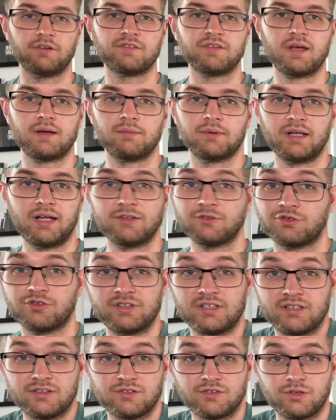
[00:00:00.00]
table, and I just
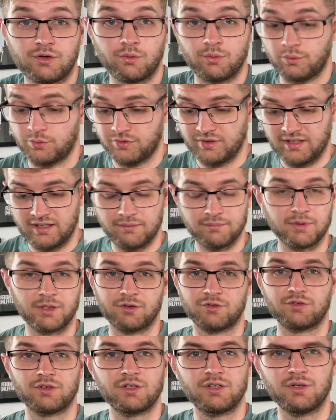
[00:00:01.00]
needed to know what was in it,
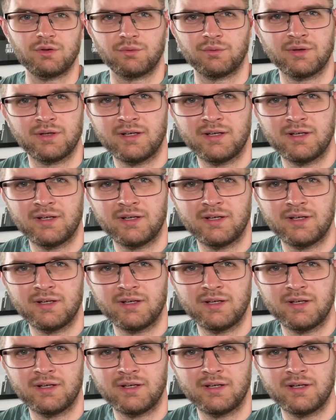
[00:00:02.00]
because you do,